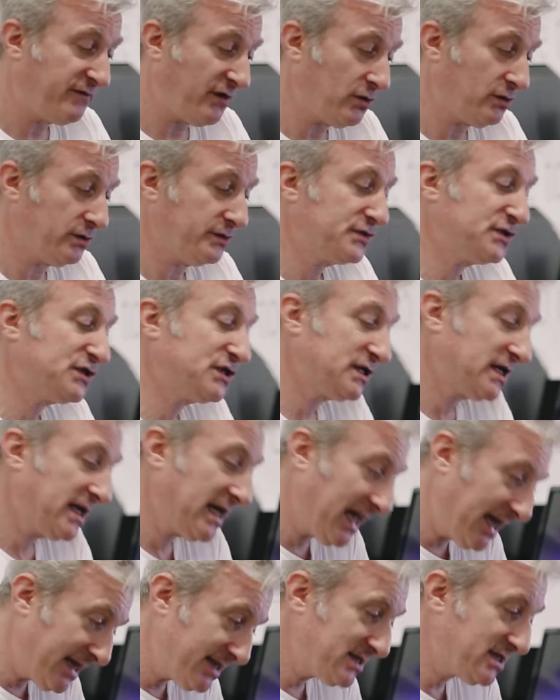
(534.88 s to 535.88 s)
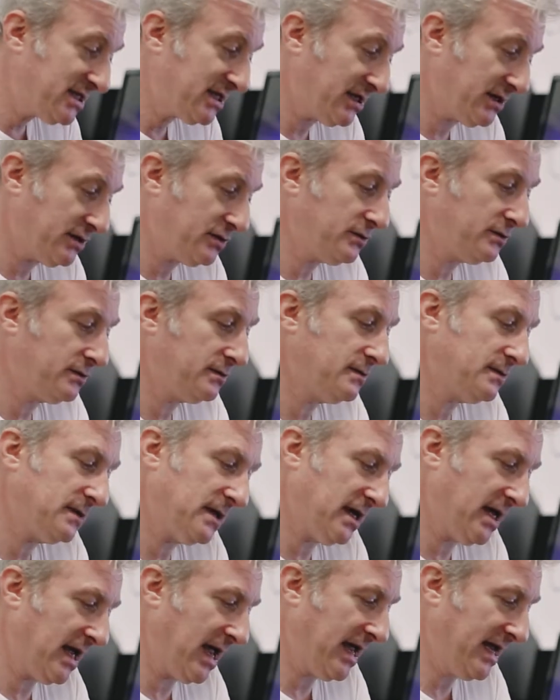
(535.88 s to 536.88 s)
volts into
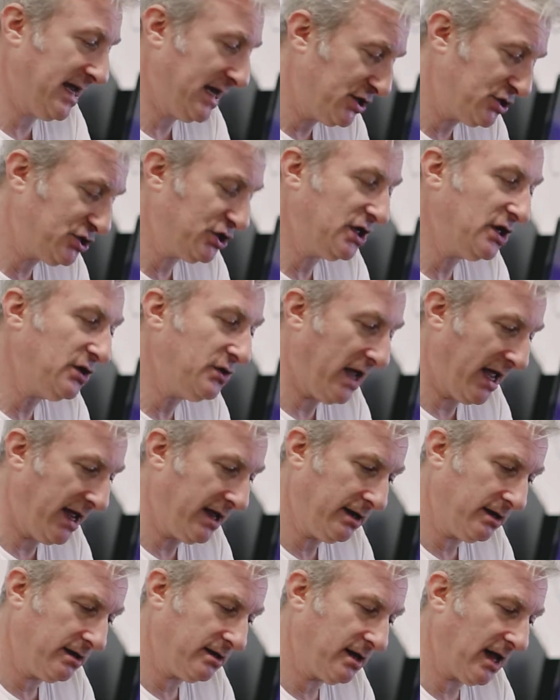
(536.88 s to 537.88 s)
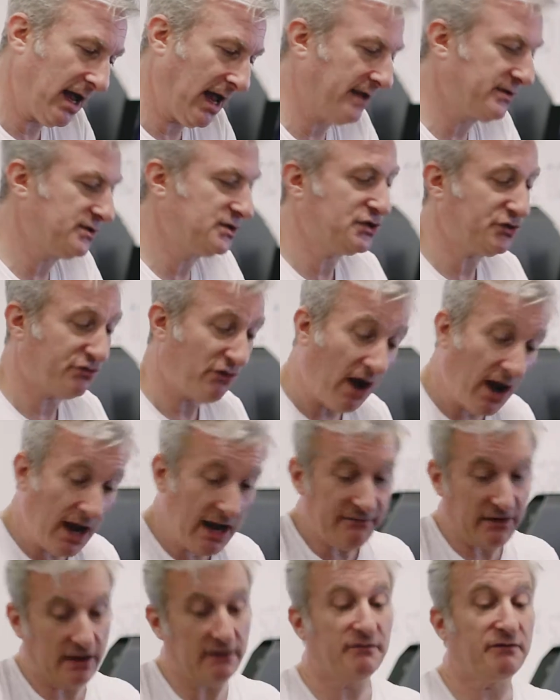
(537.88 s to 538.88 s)
each unit and
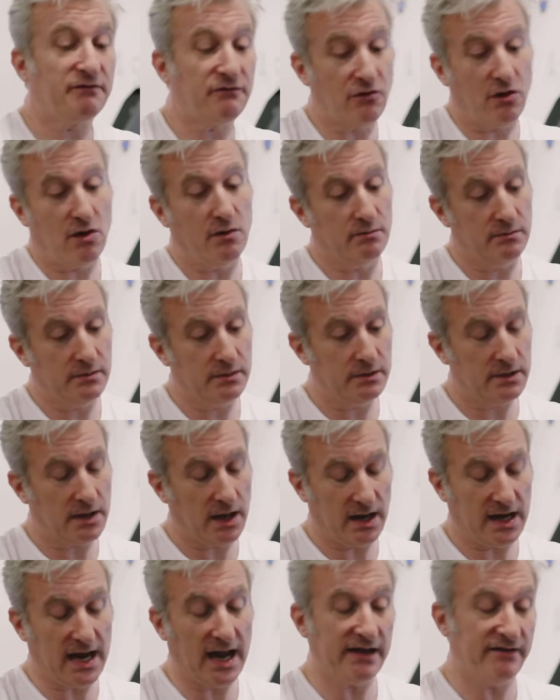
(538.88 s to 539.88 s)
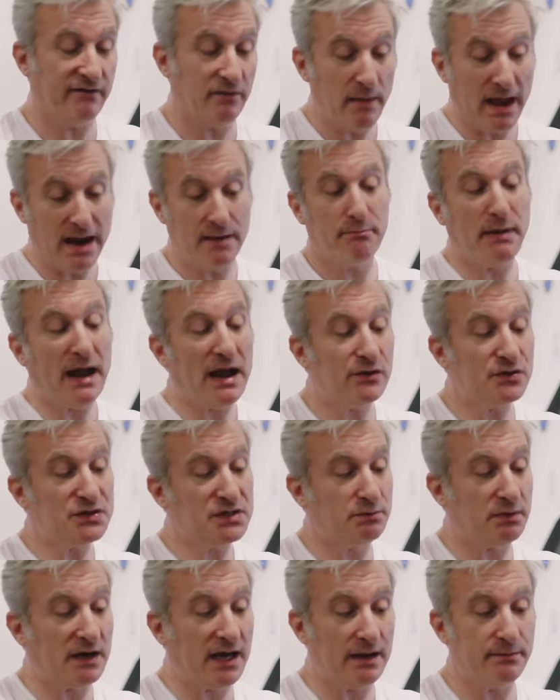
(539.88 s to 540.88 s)
drive it from a kind of a main power
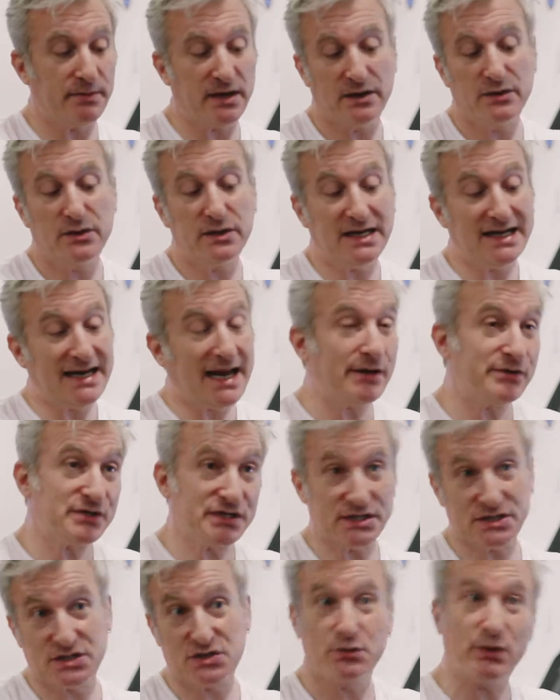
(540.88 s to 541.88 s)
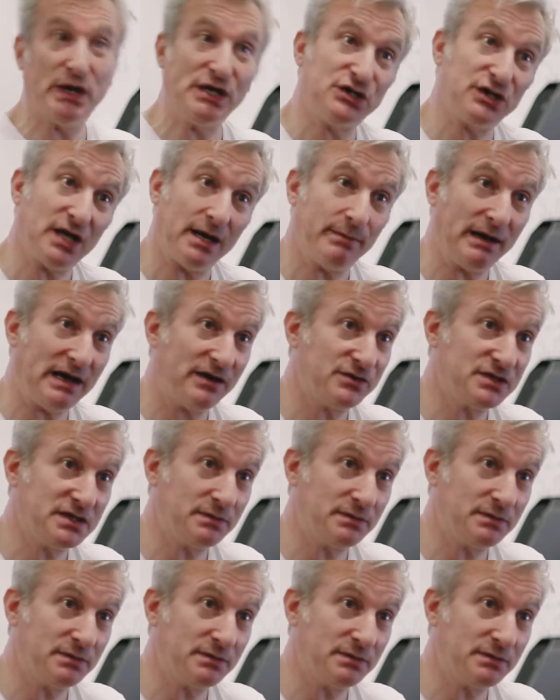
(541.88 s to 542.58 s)
supply, but it will allow us to switch that power